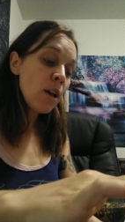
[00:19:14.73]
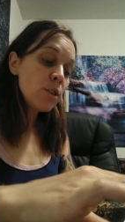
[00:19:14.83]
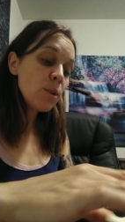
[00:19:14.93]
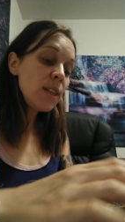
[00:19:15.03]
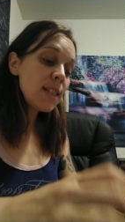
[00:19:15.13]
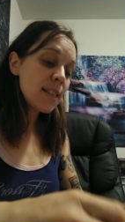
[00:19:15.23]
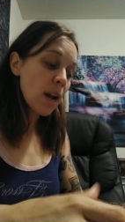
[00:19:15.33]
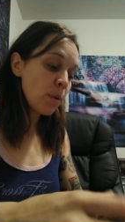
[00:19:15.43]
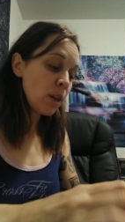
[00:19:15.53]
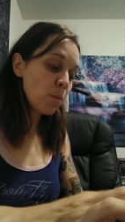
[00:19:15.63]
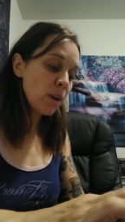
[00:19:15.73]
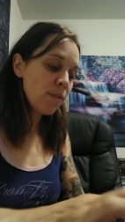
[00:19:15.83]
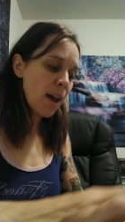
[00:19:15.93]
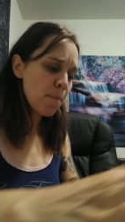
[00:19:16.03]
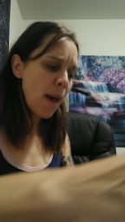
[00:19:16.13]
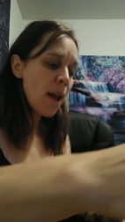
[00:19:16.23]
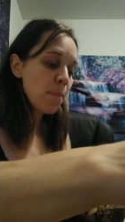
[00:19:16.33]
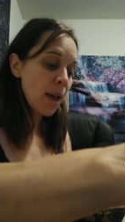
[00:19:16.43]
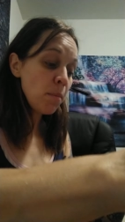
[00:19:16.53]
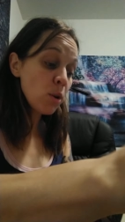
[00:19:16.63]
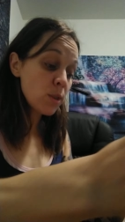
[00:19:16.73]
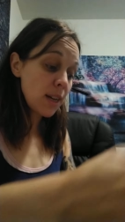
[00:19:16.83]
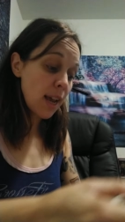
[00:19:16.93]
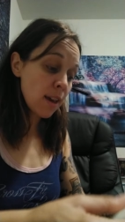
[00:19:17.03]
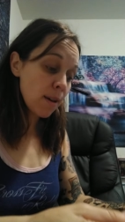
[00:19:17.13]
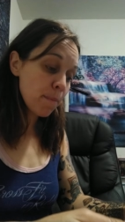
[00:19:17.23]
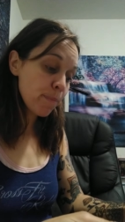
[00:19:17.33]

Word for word: "So this is how we get rid of that madman, Mossadegh."